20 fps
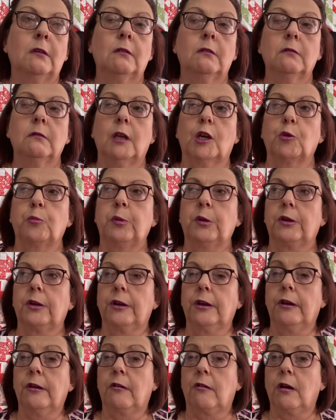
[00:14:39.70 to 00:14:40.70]
like
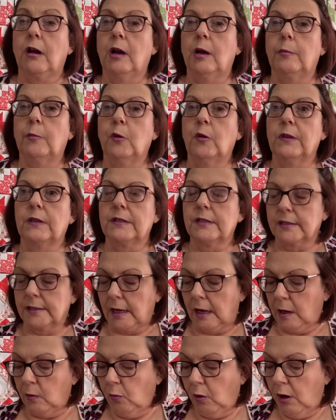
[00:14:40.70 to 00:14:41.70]
putting her up on the
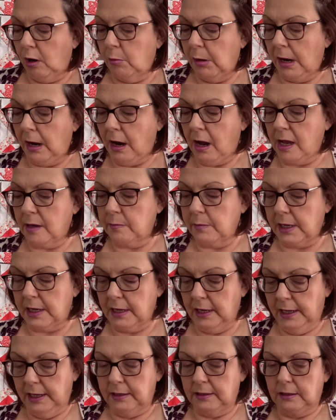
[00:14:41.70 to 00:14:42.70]
design wall behind me
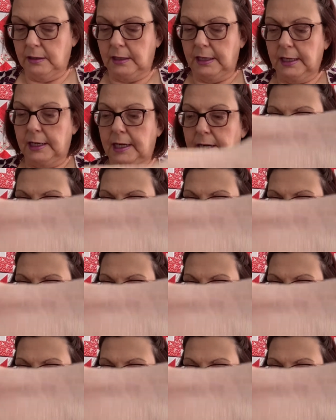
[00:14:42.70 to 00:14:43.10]
and getting